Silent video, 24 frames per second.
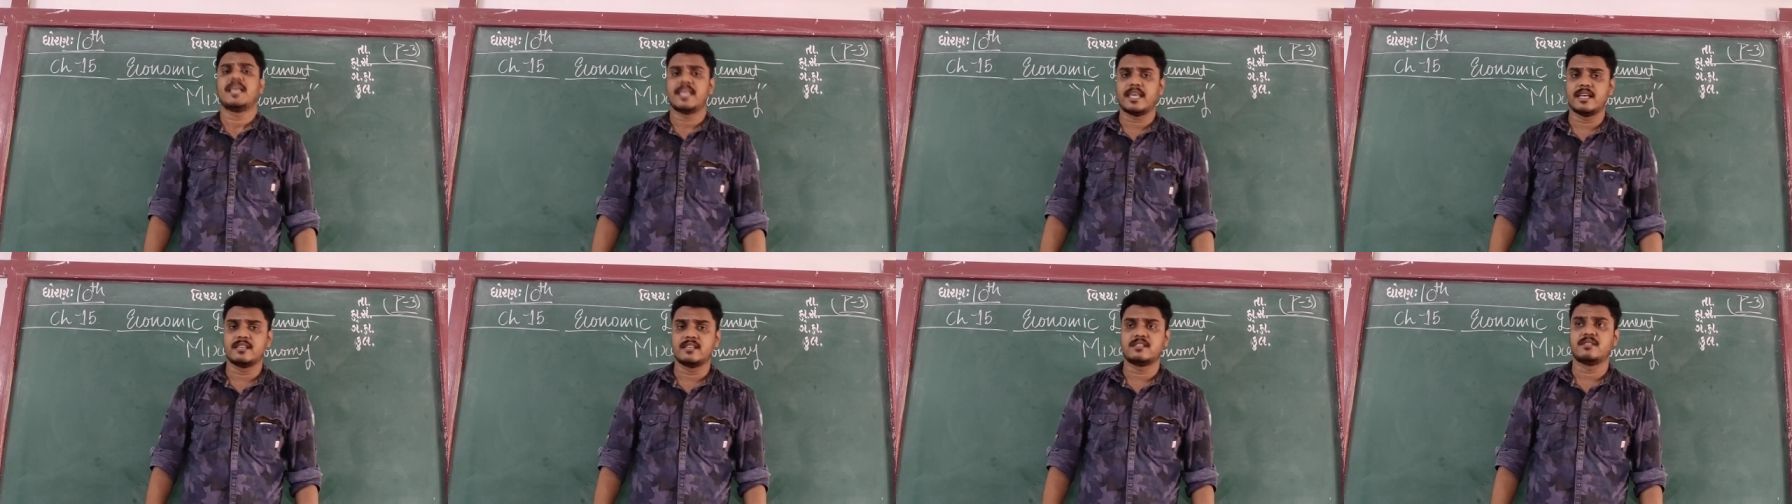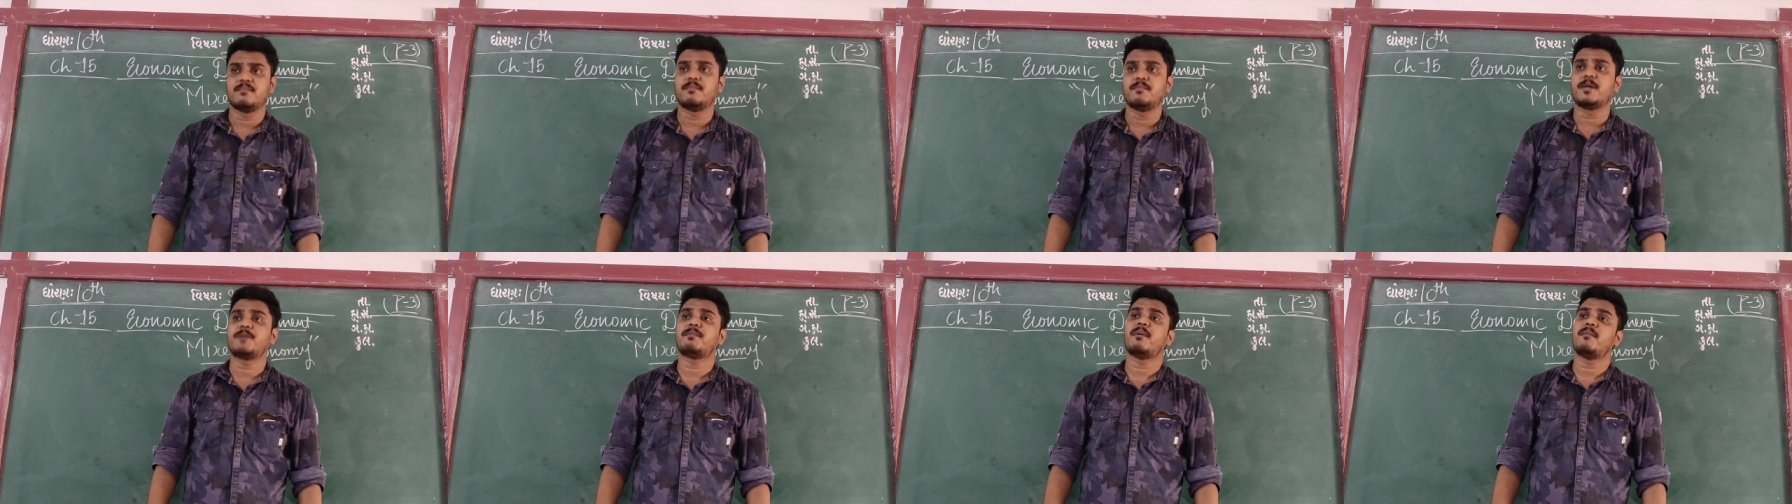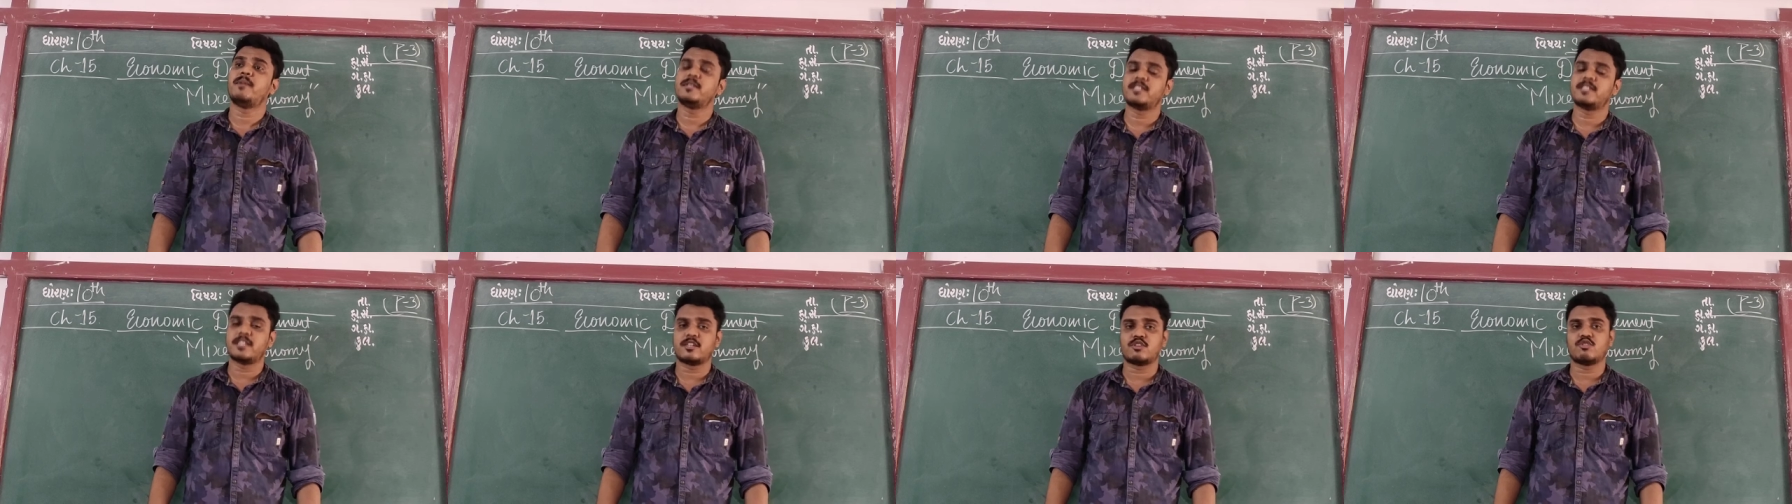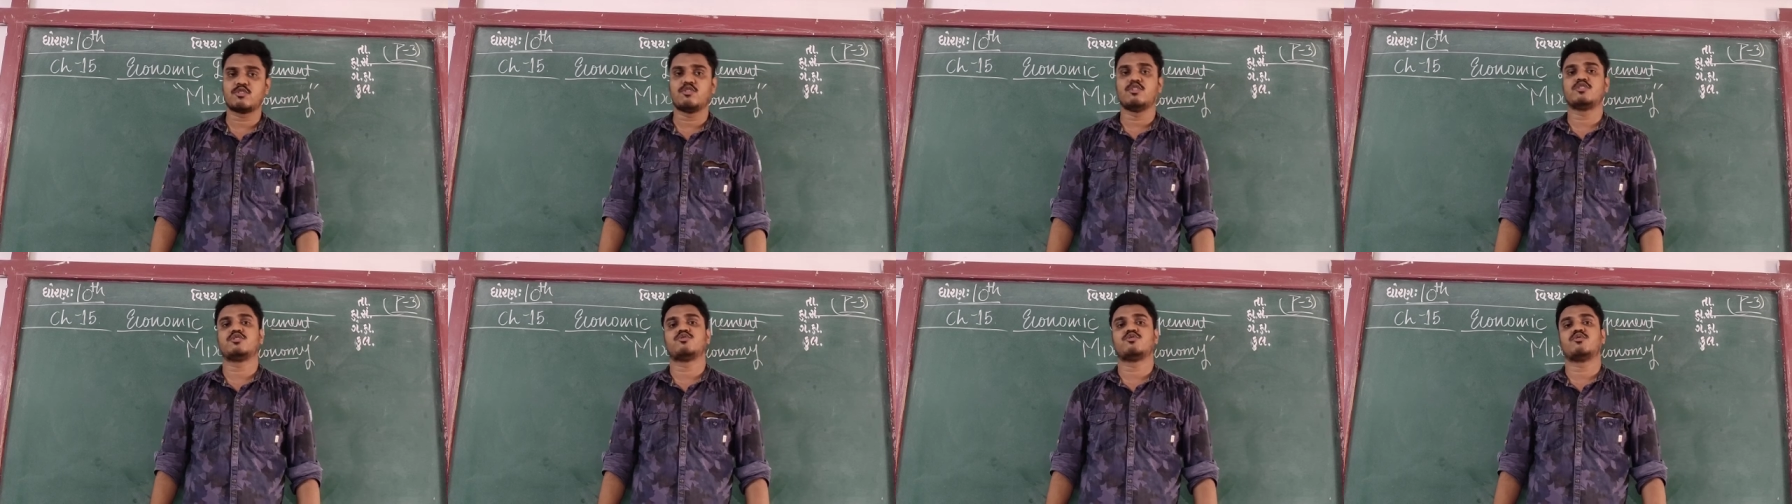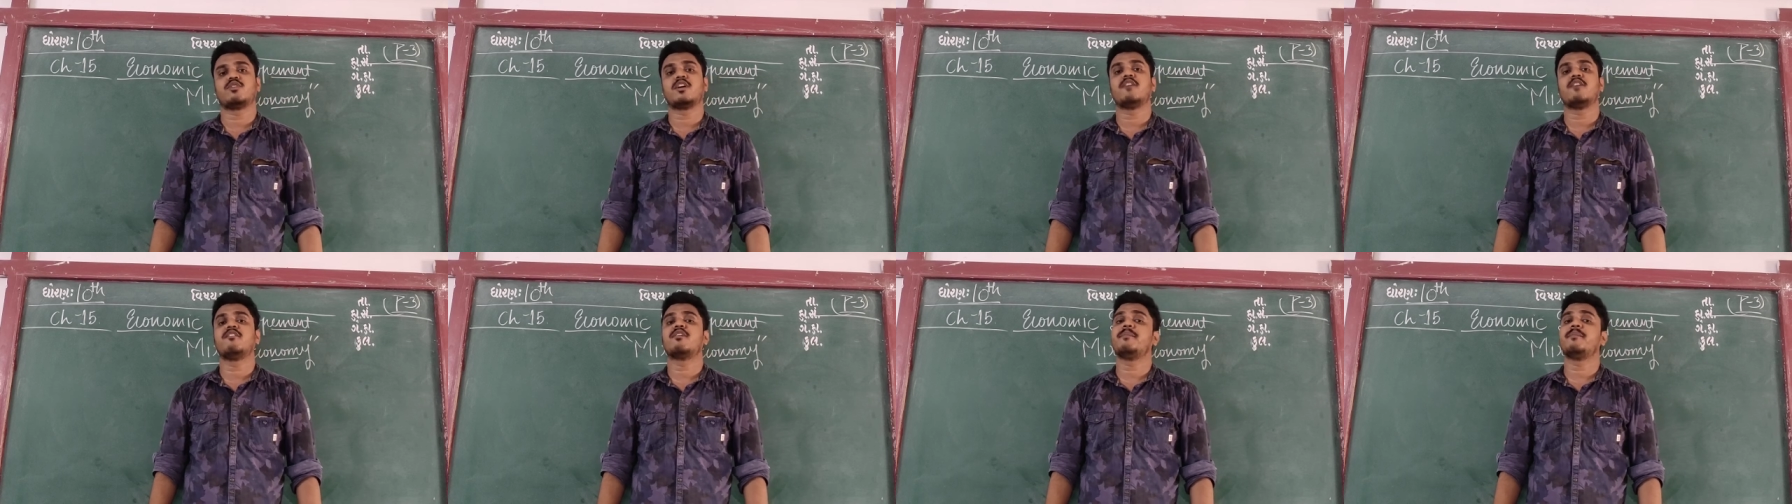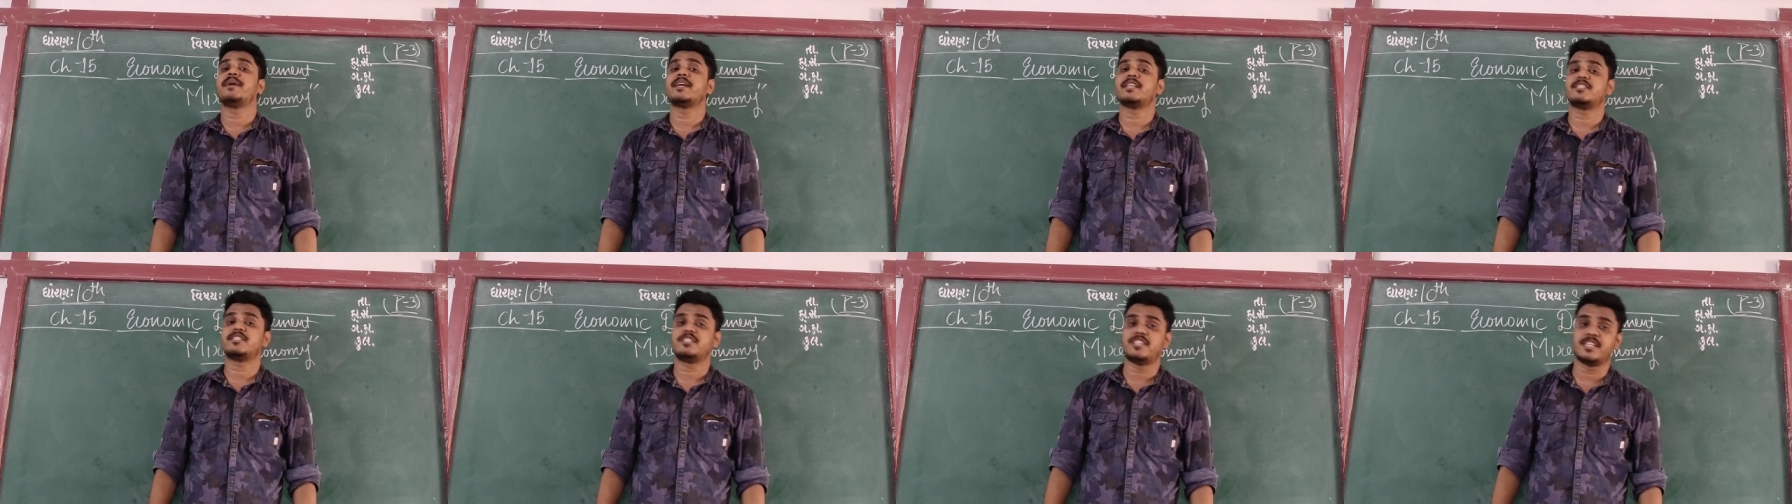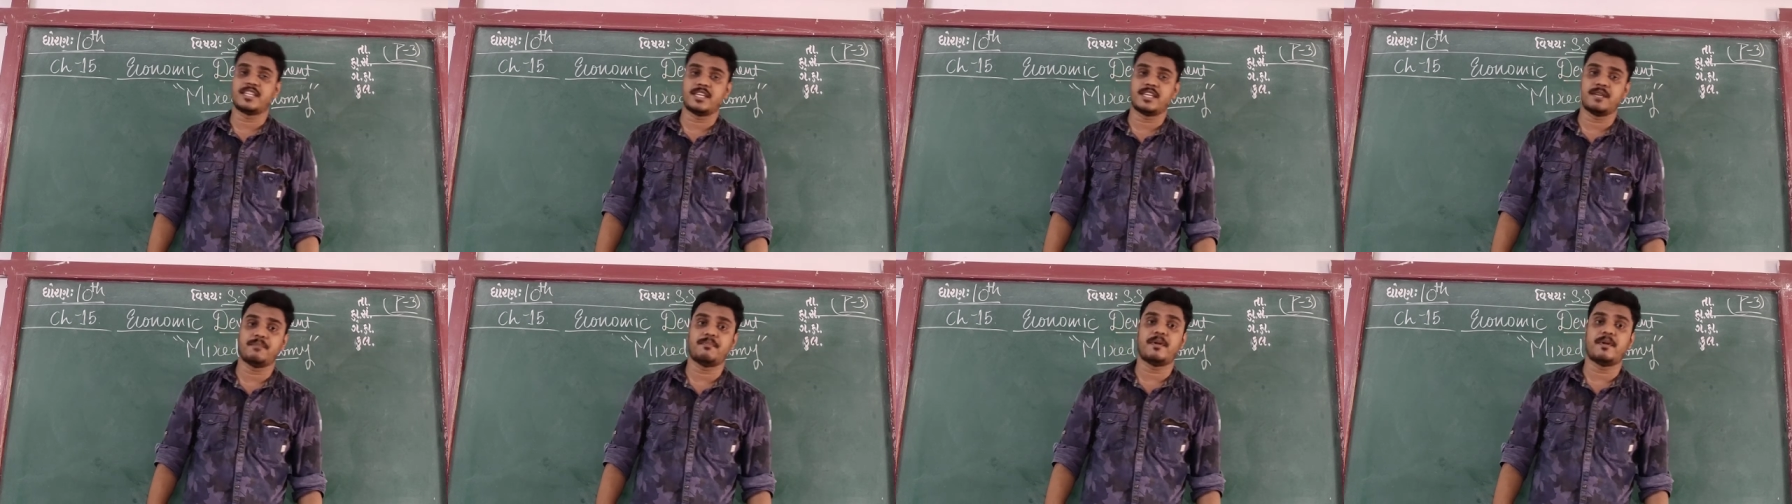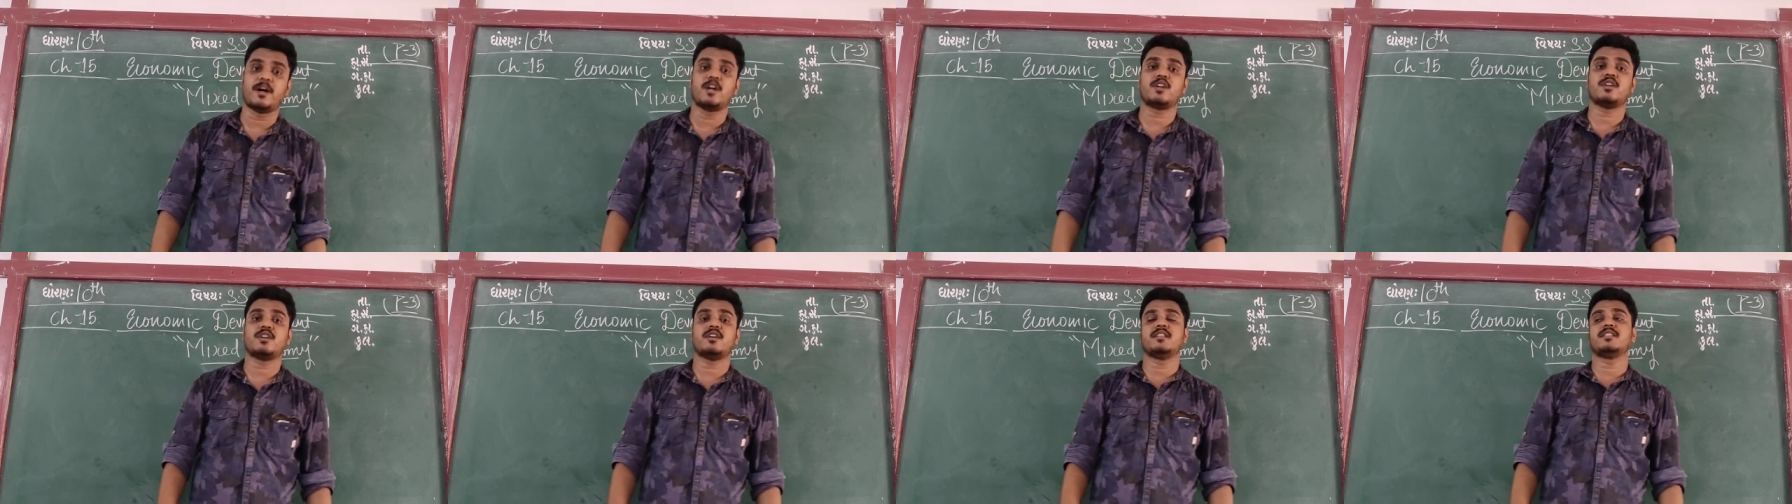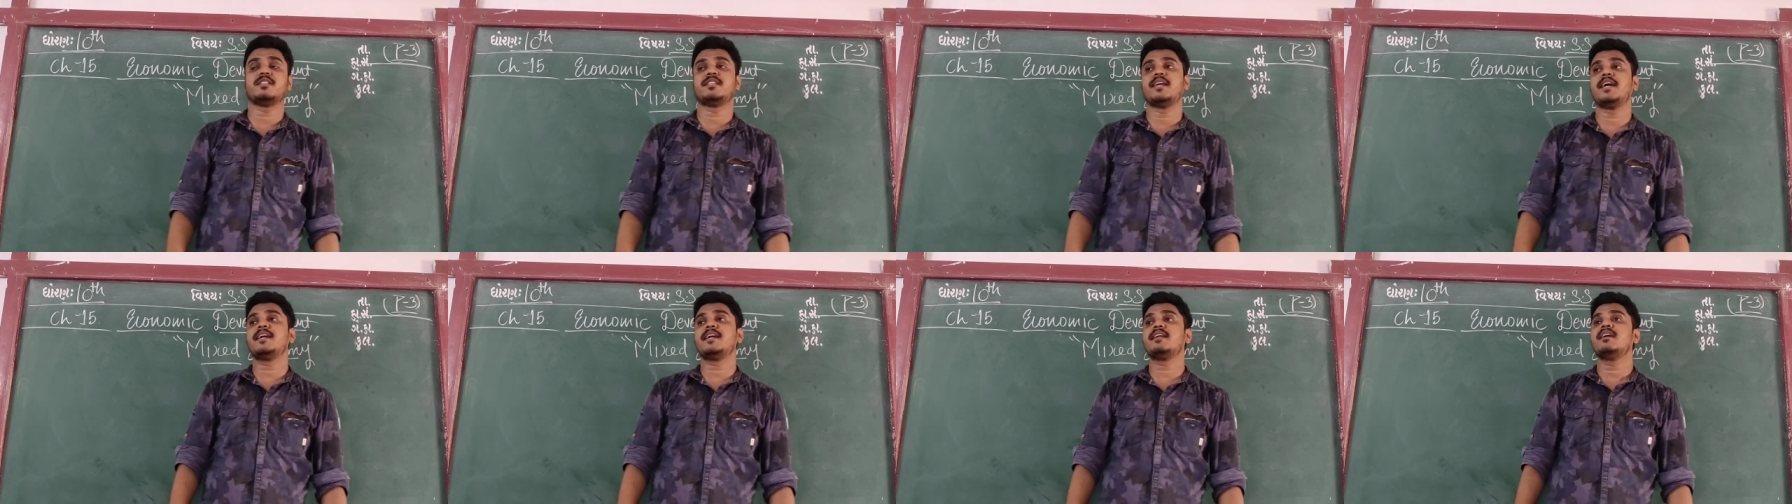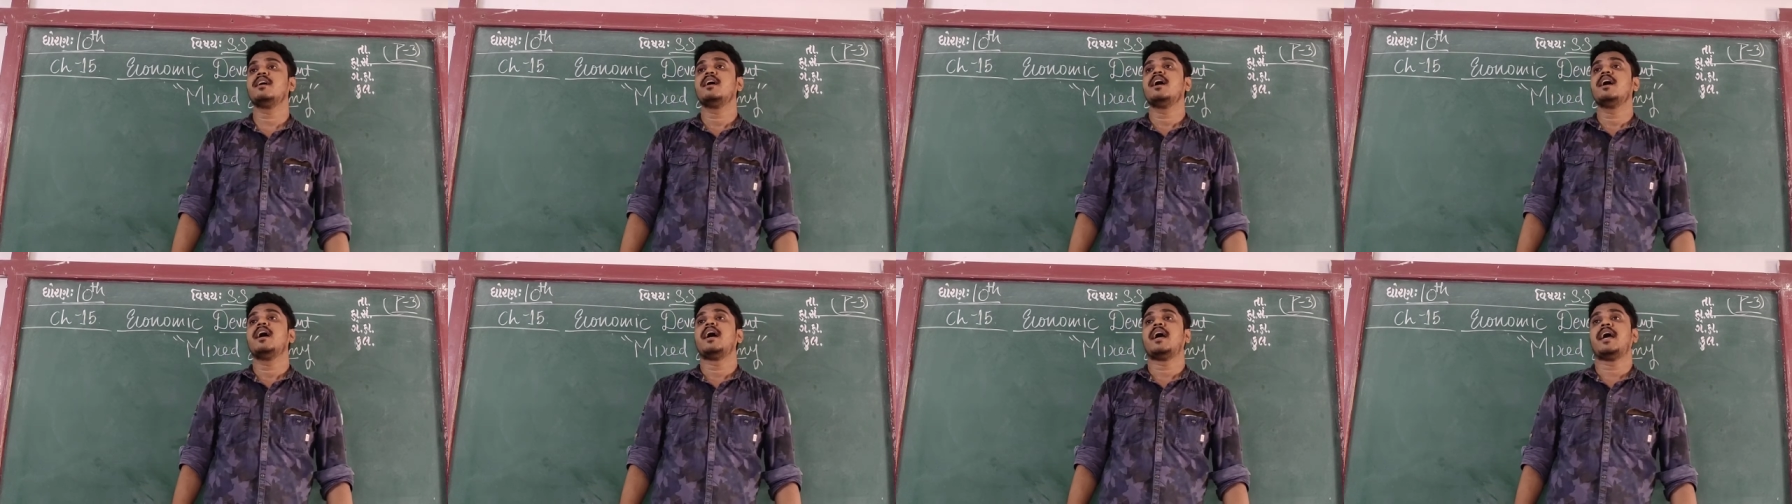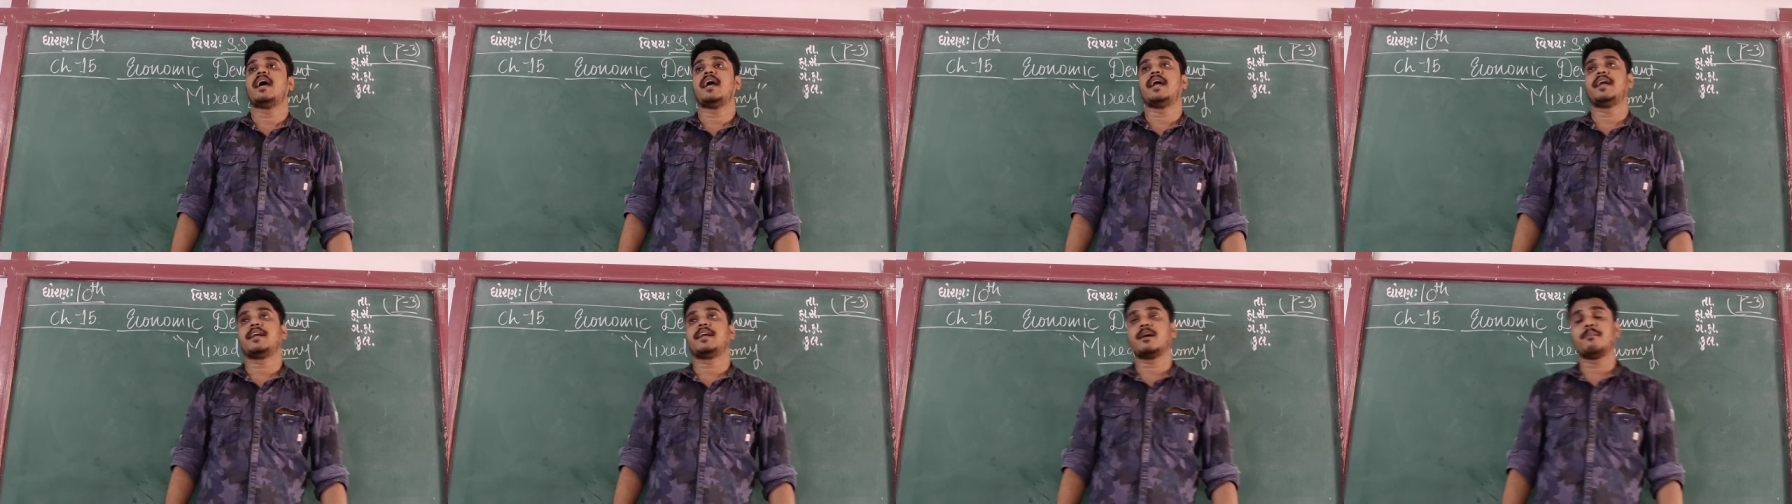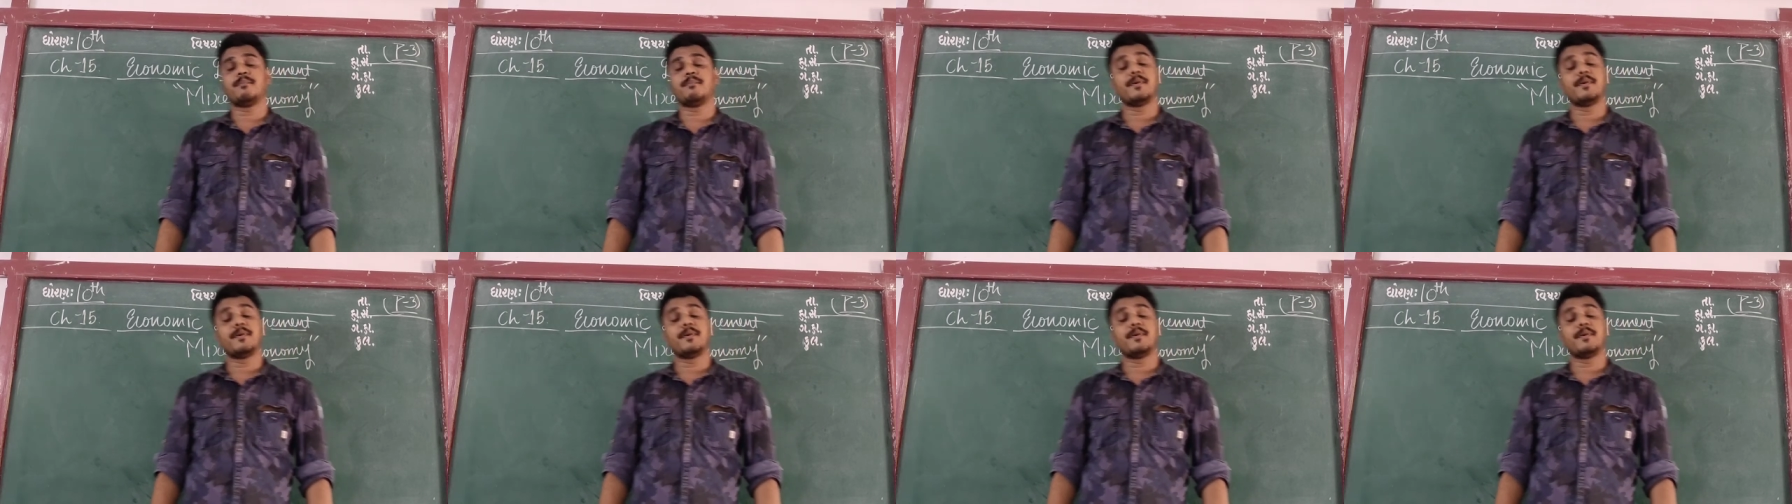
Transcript: Yes, but public sector also. Government is taking part in that, and